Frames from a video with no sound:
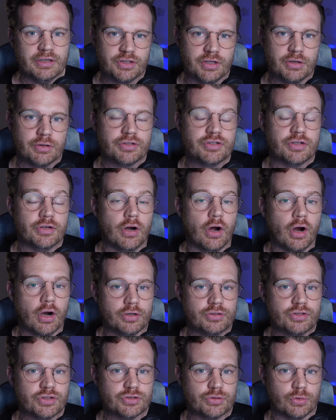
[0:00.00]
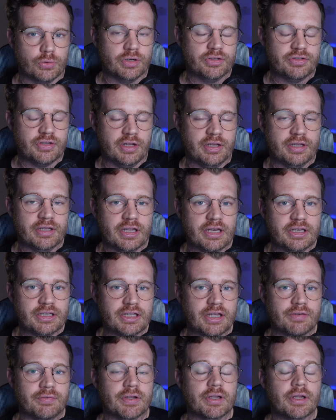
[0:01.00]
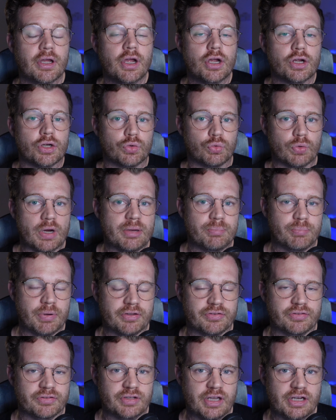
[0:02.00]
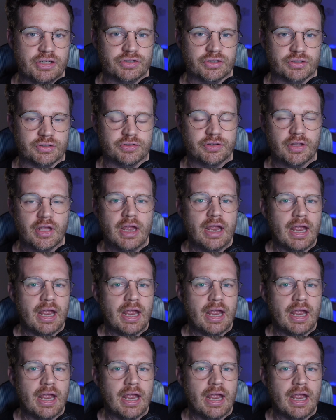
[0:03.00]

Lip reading: There is an art to storytelling in giving great presentations,